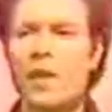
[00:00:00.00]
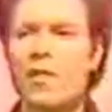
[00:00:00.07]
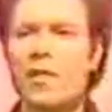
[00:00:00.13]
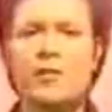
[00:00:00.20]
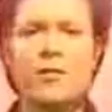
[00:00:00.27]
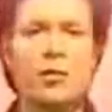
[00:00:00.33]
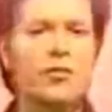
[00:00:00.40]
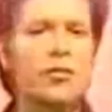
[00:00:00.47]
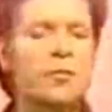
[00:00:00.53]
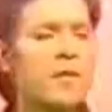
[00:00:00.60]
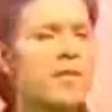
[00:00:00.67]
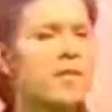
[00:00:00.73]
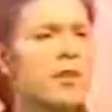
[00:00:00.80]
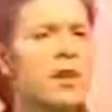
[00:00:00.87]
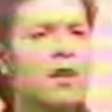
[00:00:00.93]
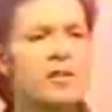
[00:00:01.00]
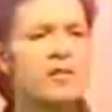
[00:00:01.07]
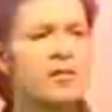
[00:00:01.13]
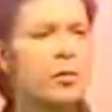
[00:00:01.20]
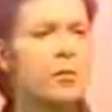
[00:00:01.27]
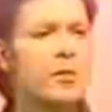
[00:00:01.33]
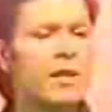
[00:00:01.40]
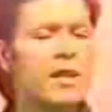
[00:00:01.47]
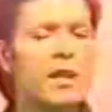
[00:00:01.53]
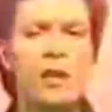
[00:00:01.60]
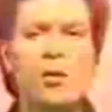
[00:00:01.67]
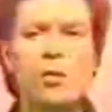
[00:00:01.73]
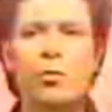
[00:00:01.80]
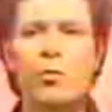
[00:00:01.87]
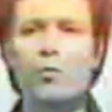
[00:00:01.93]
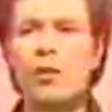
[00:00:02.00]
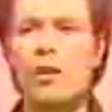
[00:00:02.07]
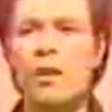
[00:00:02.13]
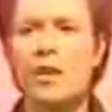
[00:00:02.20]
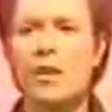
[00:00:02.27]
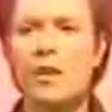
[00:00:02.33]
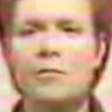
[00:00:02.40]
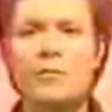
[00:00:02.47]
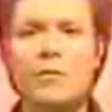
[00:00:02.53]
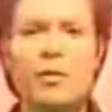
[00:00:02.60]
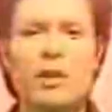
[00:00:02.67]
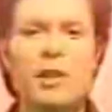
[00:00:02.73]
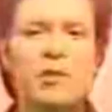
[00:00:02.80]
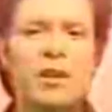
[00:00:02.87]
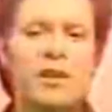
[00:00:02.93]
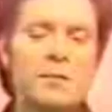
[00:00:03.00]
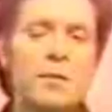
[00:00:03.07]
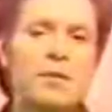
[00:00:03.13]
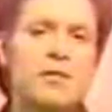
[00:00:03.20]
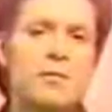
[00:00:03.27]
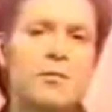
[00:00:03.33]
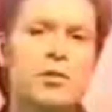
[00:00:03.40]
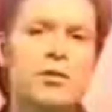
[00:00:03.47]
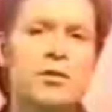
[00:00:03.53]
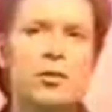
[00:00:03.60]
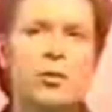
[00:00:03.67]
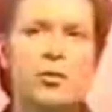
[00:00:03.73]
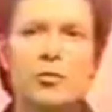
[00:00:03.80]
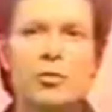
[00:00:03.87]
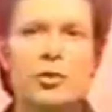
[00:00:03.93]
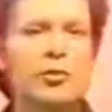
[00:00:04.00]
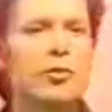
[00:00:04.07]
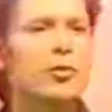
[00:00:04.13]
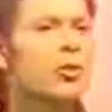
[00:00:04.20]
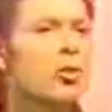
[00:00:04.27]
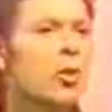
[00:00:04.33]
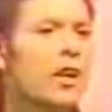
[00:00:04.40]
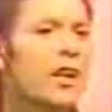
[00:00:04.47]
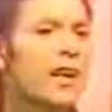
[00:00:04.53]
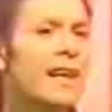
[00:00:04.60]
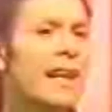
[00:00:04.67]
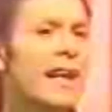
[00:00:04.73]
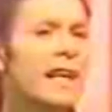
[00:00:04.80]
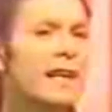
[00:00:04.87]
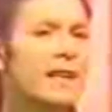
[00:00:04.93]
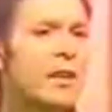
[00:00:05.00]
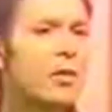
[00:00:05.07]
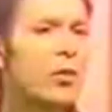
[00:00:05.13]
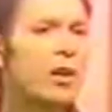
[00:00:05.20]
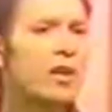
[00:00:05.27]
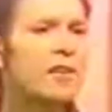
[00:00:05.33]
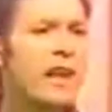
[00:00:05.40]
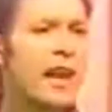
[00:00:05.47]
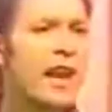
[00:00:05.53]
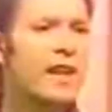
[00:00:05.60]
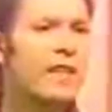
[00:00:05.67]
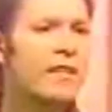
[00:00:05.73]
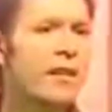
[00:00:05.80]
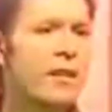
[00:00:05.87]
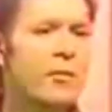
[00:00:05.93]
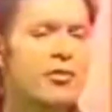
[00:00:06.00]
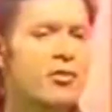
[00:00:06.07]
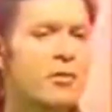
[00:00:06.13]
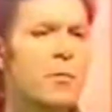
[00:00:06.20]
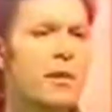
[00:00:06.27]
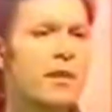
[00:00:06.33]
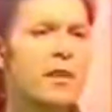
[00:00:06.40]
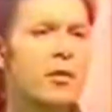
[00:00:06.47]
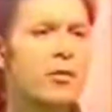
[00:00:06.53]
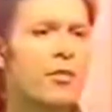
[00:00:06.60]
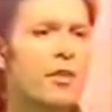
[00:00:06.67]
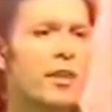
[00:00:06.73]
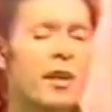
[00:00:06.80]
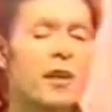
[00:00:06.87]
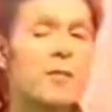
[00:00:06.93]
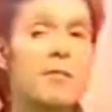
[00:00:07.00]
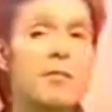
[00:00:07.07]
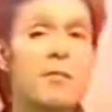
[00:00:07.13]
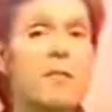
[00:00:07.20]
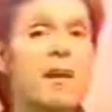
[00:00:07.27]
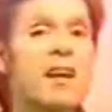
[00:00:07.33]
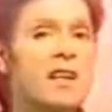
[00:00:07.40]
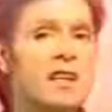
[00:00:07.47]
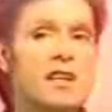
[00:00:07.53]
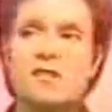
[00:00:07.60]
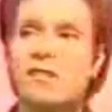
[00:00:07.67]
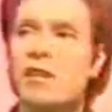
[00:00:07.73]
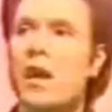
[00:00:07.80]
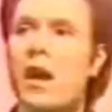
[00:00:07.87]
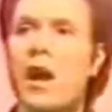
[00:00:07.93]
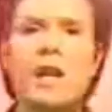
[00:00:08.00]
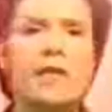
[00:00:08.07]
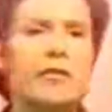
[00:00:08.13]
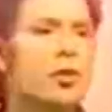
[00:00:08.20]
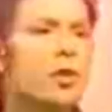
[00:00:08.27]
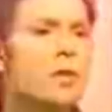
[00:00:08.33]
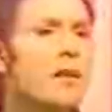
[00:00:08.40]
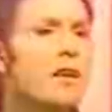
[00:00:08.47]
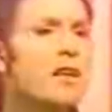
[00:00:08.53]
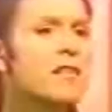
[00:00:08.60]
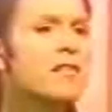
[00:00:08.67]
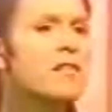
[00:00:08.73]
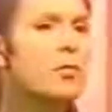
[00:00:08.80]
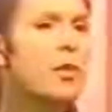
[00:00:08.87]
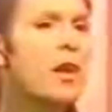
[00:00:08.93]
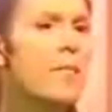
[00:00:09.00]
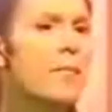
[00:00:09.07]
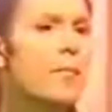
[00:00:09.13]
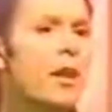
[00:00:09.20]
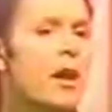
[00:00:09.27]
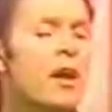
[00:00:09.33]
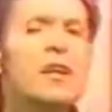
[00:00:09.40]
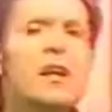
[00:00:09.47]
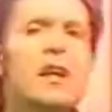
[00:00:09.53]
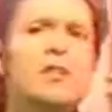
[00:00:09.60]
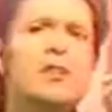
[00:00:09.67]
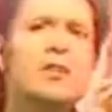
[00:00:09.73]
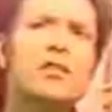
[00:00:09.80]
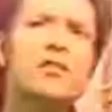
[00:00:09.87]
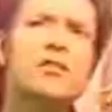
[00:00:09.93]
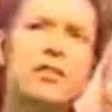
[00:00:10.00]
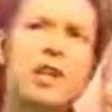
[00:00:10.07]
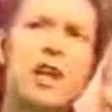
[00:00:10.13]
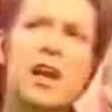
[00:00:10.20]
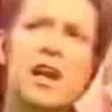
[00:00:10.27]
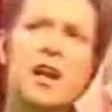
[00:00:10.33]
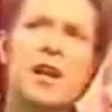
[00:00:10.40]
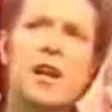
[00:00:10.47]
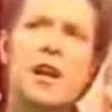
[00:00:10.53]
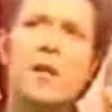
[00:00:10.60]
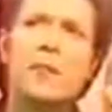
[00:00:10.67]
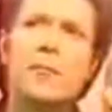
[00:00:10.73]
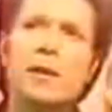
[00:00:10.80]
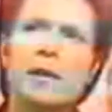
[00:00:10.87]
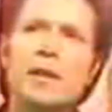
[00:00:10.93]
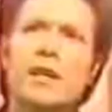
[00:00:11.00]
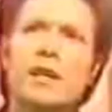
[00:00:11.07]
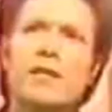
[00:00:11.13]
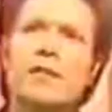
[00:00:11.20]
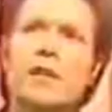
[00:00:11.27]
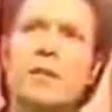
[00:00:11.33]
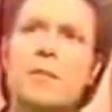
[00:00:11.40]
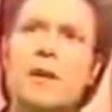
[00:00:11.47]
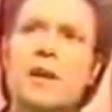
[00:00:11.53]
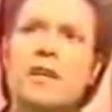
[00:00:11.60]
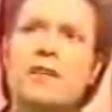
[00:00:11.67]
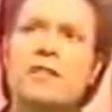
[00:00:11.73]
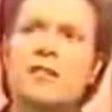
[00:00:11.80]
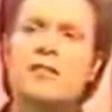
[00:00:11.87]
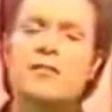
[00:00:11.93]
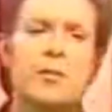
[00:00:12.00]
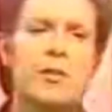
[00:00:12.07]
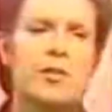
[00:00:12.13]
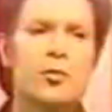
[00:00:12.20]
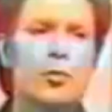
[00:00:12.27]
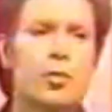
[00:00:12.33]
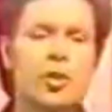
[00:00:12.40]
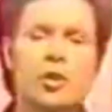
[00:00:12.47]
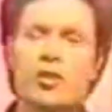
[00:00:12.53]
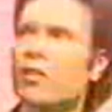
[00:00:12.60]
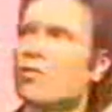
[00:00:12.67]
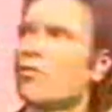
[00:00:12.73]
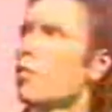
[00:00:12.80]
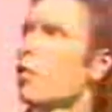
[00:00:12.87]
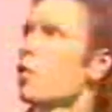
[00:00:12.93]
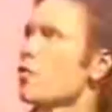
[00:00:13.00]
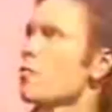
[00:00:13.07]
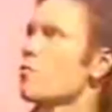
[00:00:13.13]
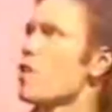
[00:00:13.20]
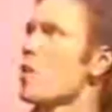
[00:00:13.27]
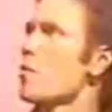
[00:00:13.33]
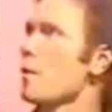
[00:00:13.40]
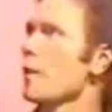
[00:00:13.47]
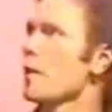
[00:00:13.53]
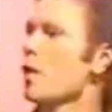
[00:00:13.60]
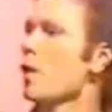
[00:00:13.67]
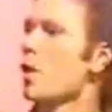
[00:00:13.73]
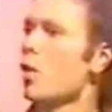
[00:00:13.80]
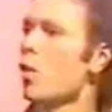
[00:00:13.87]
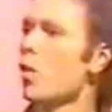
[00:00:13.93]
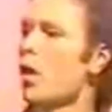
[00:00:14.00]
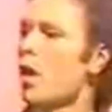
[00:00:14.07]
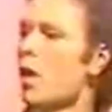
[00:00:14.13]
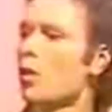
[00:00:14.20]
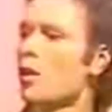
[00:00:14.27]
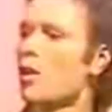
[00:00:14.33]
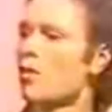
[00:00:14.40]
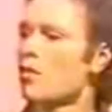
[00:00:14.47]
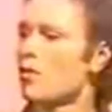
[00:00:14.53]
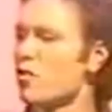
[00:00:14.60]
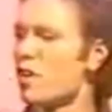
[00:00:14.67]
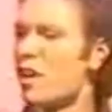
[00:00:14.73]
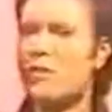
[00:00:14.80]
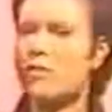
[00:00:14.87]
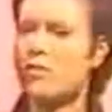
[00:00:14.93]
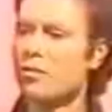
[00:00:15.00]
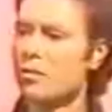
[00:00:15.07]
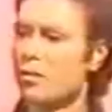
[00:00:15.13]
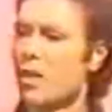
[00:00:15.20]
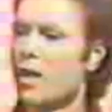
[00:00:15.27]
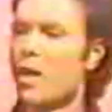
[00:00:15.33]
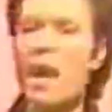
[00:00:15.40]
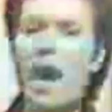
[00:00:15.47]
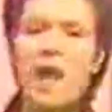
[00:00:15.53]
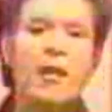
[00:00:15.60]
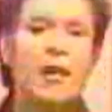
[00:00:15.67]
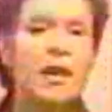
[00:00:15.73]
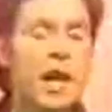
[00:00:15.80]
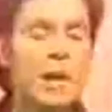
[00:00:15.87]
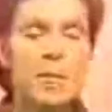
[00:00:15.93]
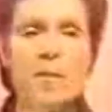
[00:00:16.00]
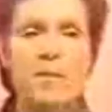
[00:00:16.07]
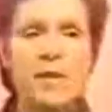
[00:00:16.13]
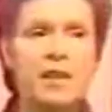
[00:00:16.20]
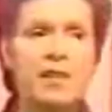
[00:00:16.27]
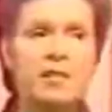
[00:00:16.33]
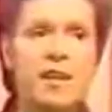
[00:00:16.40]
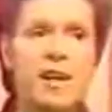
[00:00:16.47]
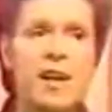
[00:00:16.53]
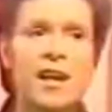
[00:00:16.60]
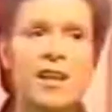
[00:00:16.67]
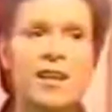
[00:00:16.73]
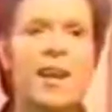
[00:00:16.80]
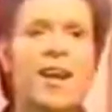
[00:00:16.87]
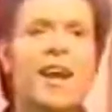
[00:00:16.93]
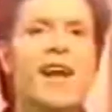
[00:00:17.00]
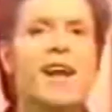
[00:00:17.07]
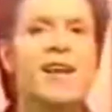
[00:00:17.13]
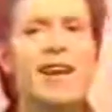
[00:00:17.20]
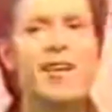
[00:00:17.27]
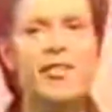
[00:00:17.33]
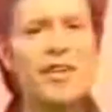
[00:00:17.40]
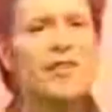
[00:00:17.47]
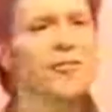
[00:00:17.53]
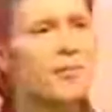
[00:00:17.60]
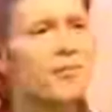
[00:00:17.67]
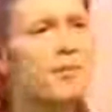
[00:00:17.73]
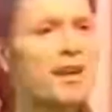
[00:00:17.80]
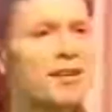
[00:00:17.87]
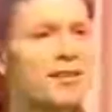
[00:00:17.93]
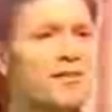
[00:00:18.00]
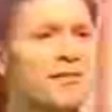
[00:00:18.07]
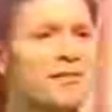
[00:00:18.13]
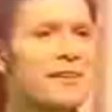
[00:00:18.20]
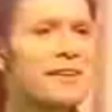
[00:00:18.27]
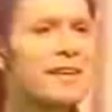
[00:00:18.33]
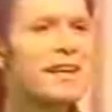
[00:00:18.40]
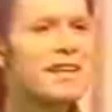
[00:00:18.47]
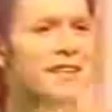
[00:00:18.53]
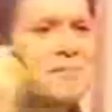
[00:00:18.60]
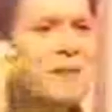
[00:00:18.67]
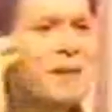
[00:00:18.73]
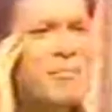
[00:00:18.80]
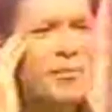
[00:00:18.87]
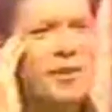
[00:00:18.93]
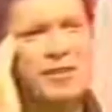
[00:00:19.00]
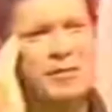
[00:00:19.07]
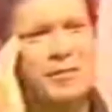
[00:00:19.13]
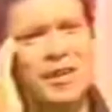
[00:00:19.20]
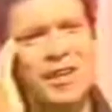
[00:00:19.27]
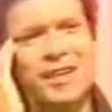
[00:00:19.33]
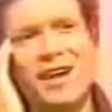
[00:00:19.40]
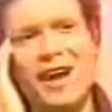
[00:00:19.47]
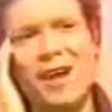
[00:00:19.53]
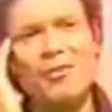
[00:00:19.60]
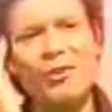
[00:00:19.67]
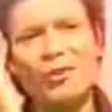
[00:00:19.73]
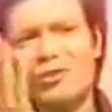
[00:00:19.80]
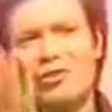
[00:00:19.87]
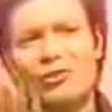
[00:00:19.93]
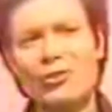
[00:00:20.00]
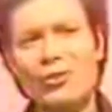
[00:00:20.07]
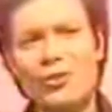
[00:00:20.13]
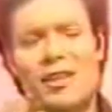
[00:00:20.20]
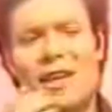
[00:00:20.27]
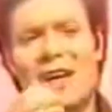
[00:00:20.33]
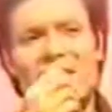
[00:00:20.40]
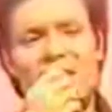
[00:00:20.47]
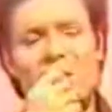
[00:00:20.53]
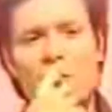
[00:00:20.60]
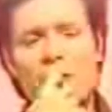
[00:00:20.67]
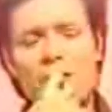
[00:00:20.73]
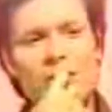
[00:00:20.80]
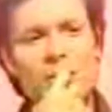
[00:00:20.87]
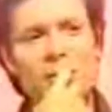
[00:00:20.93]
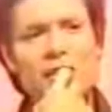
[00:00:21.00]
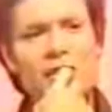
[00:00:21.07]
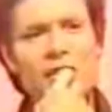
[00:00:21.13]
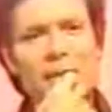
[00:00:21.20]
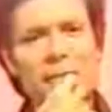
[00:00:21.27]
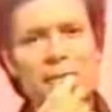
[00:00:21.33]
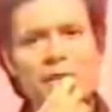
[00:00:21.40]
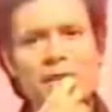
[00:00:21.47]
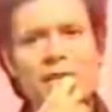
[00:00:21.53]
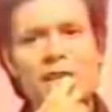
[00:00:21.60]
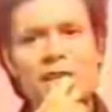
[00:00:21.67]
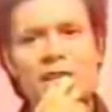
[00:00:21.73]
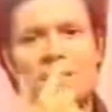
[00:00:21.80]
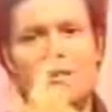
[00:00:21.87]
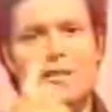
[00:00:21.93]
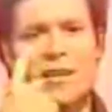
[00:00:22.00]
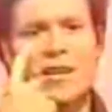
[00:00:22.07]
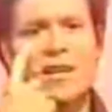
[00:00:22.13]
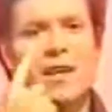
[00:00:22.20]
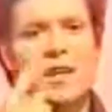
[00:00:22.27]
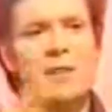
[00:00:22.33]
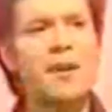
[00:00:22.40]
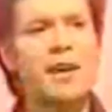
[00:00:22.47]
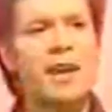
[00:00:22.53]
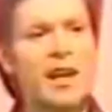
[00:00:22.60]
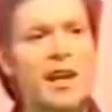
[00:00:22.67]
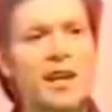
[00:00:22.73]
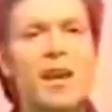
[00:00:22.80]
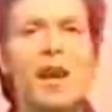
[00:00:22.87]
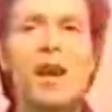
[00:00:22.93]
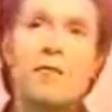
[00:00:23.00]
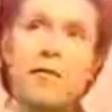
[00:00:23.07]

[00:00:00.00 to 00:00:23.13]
And then sort of spent the day swimming in an old, well, I suppose we could call it a lake. They called it a tank there, which is a muddy old thing. And I remember monkeys. I never knew that monkeys swam, but I, to this day, believe that monkeys can swim underwater because I used to watch them jump in, all holding onto tails and all that, and then come up the other side. Now, that's what I mean. It's a memory to me, and I'm not sure that could possibly have happened, and yet it's in my head.